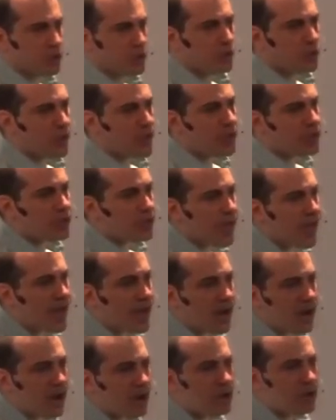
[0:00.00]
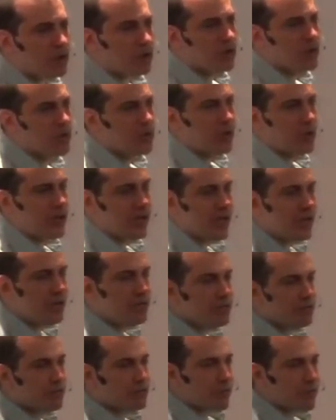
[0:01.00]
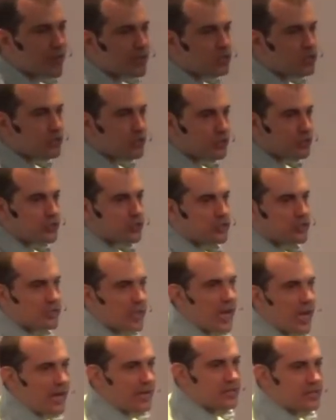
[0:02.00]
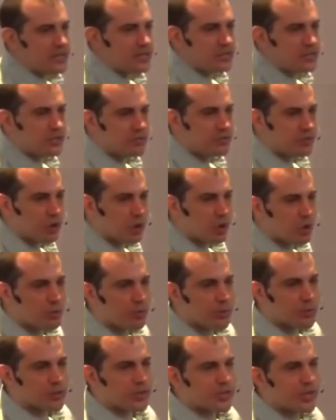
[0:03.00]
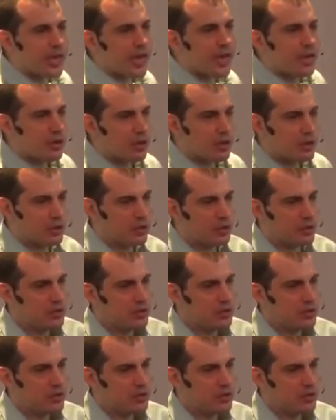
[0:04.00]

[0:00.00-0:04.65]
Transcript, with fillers: We are now information societies of global scale